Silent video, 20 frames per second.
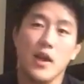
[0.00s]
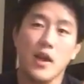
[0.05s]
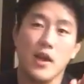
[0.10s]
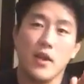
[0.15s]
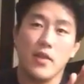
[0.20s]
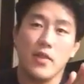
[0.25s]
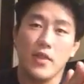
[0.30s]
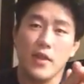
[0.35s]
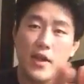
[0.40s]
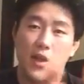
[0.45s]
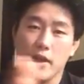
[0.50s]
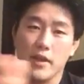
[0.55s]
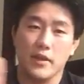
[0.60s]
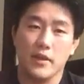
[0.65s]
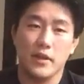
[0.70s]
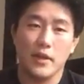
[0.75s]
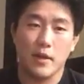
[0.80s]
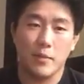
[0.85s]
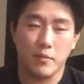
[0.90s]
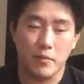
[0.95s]
and
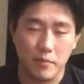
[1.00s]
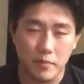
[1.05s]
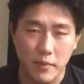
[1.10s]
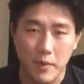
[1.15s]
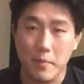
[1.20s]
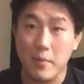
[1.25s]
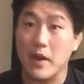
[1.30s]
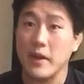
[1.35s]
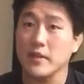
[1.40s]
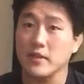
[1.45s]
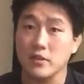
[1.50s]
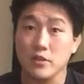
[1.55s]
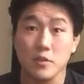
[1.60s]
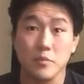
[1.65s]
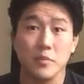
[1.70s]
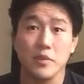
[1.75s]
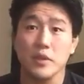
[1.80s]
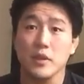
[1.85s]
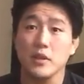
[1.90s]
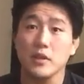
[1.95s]
then my body's gonna
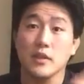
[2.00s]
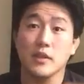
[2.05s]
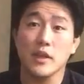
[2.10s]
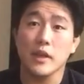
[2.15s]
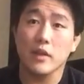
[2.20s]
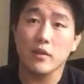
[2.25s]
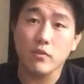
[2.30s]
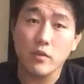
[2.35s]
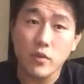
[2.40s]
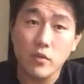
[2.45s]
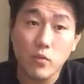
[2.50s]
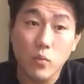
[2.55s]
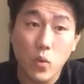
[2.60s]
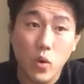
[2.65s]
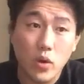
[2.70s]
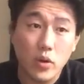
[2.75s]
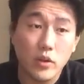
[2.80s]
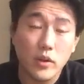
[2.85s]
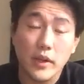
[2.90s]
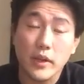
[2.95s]
be getting rid of
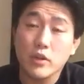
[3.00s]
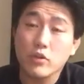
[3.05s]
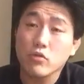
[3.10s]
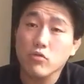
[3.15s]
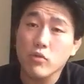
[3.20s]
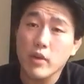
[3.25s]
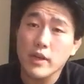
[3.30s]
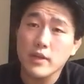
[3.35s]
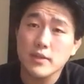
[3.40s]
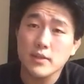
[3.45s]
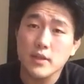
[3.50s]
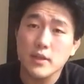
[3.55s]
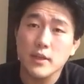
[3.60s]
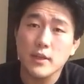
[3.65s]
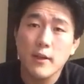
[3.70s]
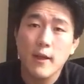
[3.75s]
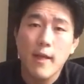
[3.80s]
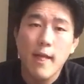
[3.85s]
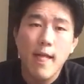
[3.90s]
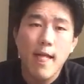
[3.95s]
water like
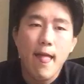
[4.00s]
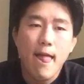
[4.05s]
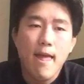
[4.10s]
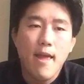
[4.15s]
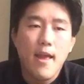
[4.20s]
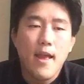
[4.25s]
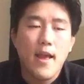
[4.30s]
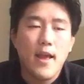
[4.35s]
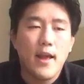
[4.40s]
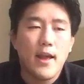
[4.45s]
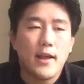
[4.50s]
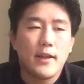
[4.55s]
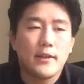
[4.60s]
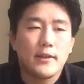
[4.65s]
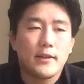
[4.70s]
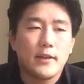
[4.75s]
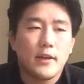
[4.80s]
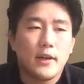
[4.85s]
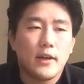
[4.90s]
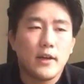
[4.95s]
crazy.
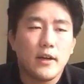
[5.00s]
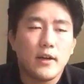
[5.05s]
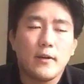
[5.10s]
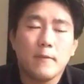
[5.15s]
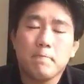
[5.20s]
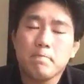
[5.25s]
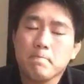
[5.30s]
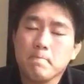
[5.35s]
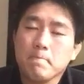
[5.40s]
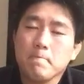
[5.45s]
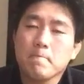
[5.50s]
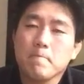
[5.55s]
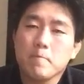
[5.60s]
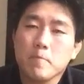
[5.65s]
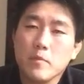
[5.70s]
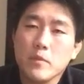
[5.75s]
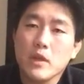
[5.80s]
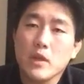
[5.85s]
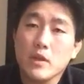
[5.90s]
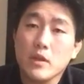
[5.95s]
And
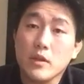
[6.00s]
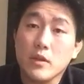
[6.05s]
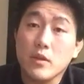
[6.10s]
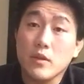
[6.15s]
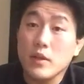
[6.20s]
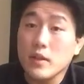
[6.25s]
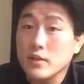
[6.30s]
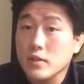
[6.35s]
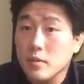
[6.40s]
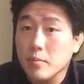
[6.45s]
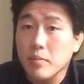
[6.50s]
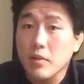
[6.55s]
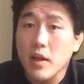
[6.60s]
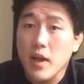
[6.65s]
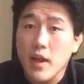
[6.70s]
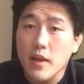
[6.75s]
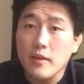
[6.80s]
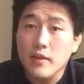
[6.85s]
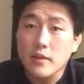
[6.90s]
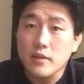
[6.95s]
that's the
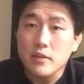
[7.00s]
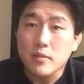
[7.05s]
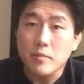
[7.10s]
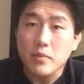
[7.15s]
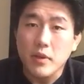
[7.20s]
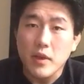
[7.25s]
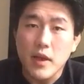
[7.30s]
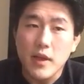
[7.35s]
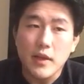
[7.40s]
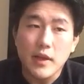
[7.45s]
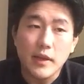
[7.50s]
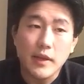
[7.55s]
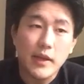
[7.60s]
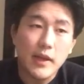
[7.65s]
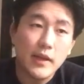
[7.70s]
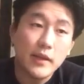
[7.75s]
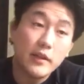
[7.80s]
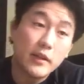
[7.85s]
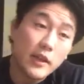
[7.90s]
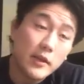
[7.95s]
plan. That's the plan. I
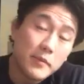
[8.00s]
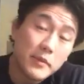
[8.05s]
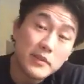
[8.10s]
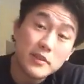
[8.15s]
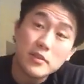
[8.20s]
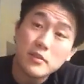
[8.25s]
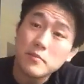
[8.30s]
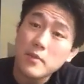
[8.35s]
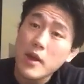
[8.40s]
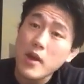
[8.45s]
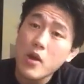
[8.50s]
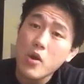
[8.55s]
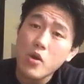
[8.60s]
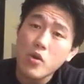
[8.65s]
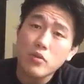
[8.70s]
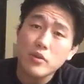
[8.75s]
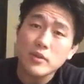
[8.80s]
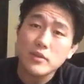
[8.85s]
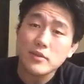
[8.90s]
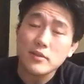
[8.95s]
can't claim this as my
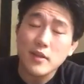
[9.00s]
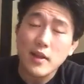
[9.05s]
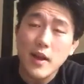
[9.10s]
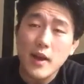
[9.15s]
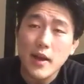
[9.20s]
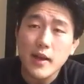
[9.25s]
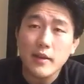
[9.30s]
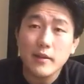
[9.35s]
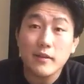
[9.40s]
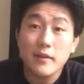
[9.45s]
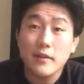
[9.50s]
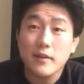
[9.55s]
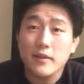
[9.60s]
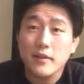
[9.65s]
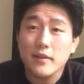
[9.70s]
own. It's not.